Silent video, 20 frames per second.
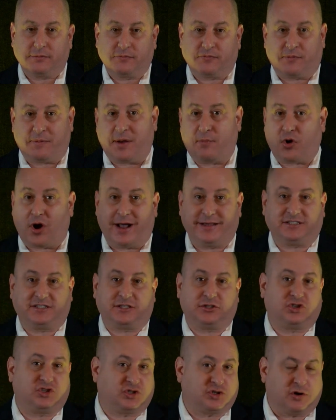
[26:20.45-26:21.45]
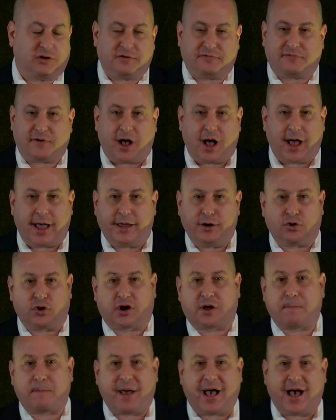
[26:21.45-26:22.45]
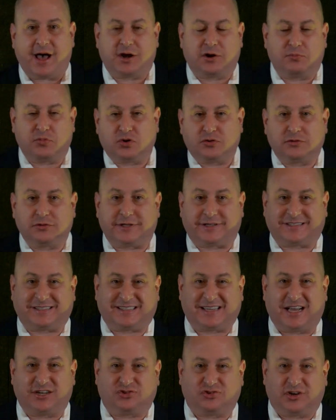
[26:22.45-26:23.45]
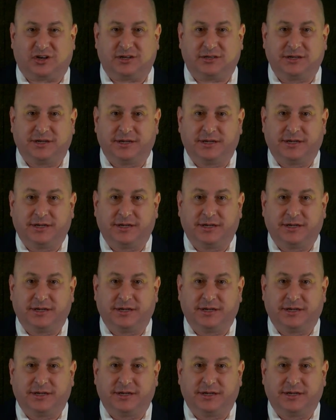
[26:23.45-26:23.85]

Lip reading: Remember, I said certified or compatible, etc.